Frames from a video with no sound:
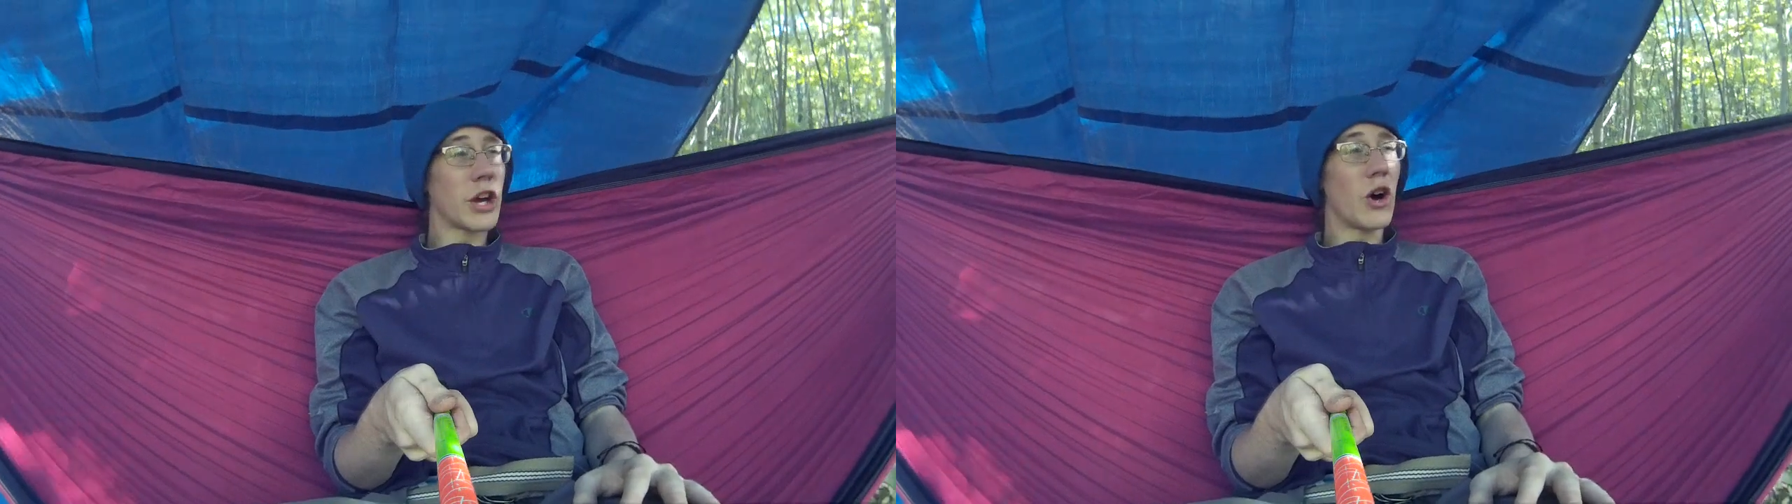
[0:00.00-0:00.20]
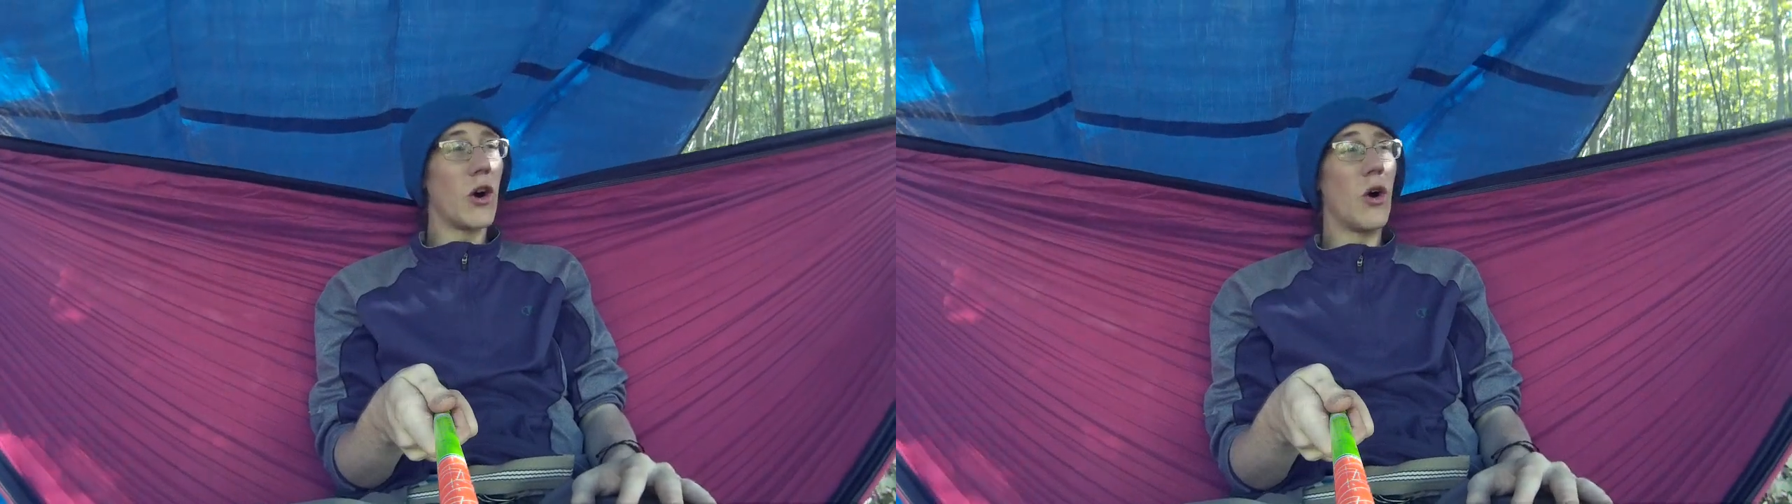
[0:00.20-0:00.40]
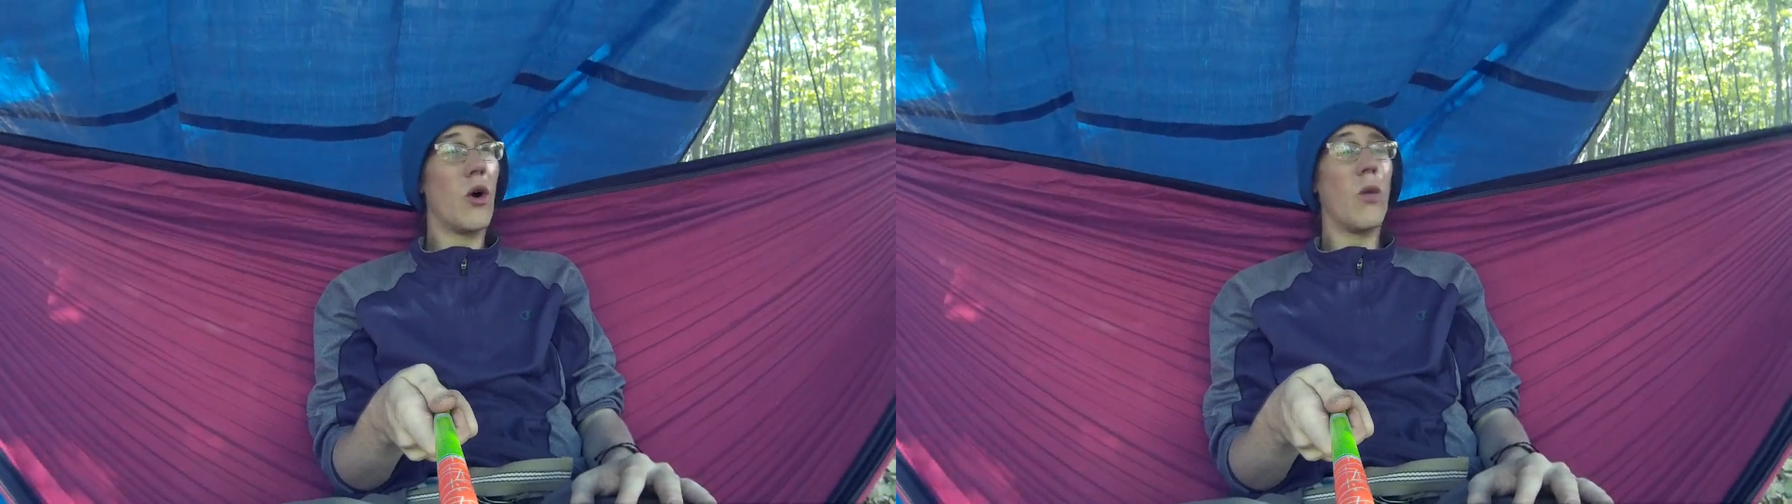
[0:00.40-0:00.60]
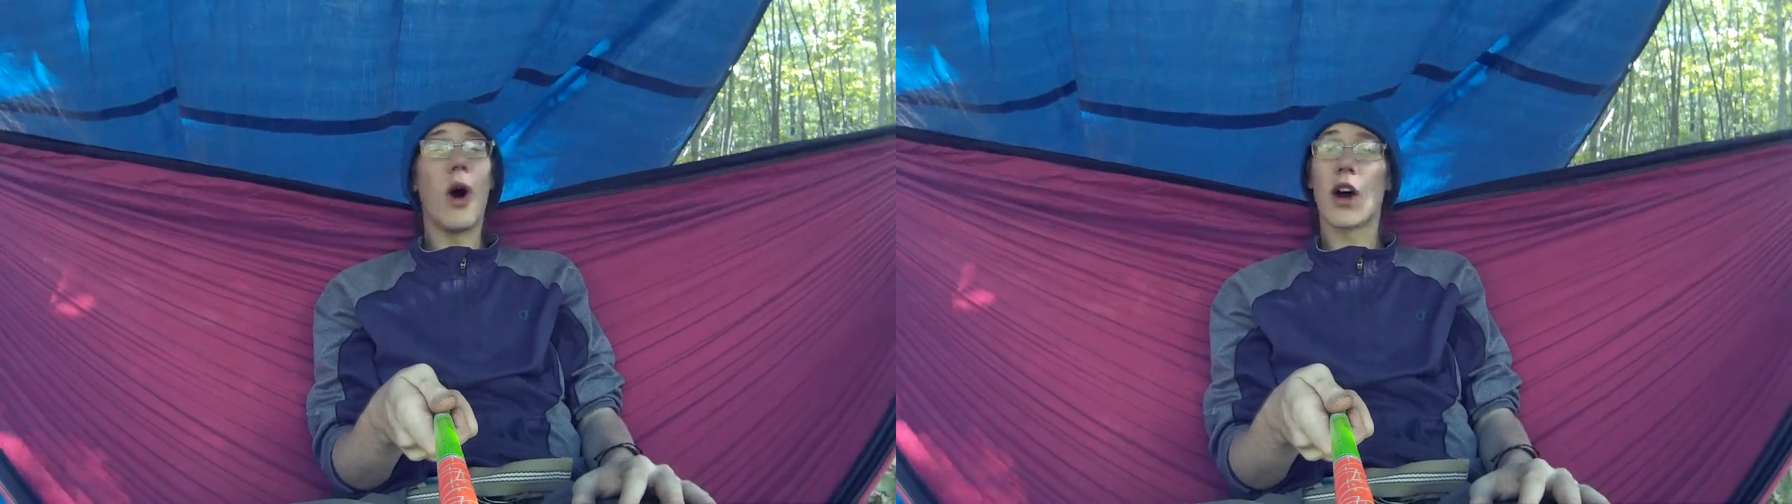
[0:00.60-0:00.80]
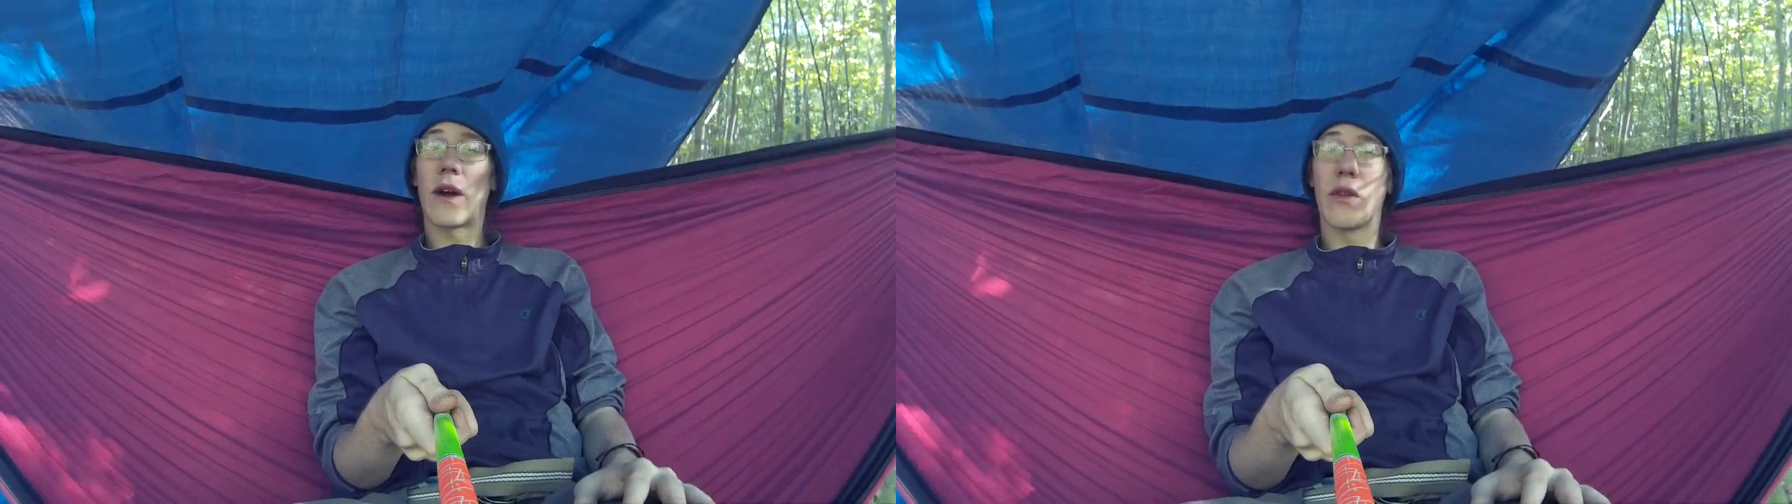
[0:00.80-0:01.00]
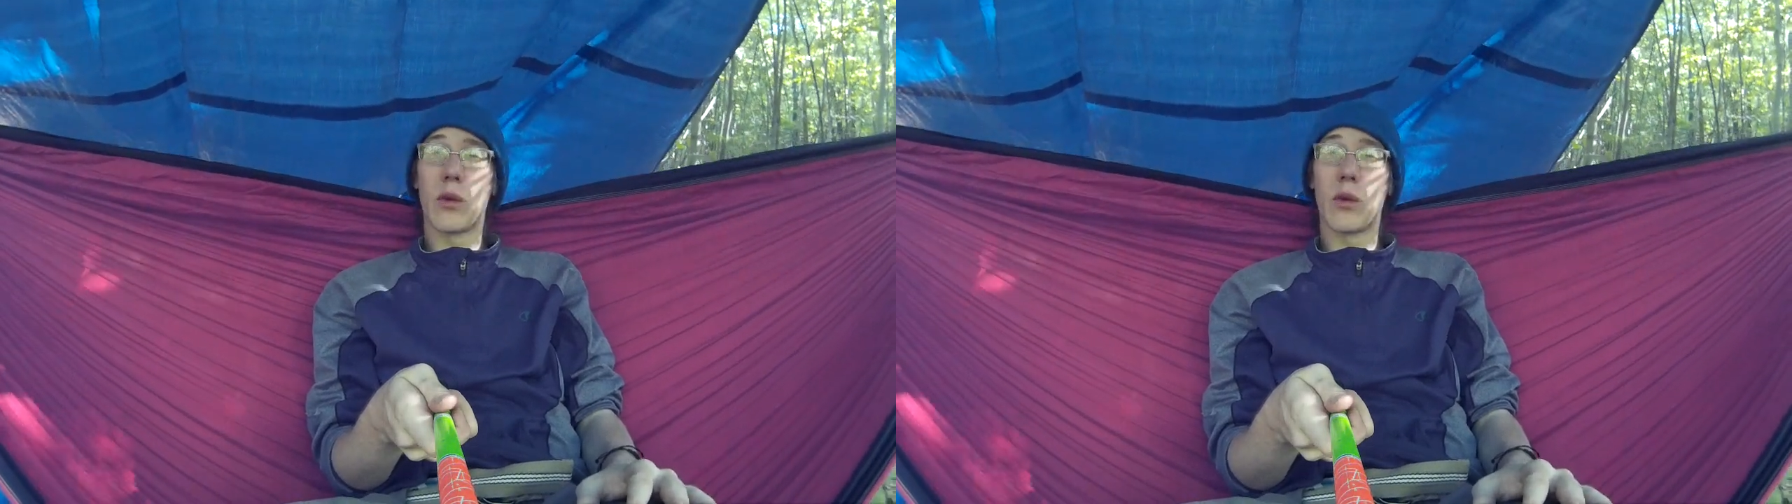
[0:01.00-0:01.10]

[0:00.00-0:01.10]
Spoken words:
go walk around the